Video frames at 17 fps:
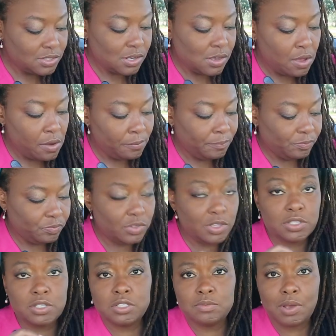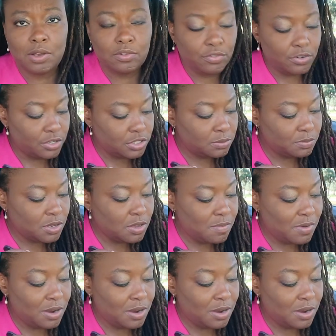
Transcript: So this is my first meal,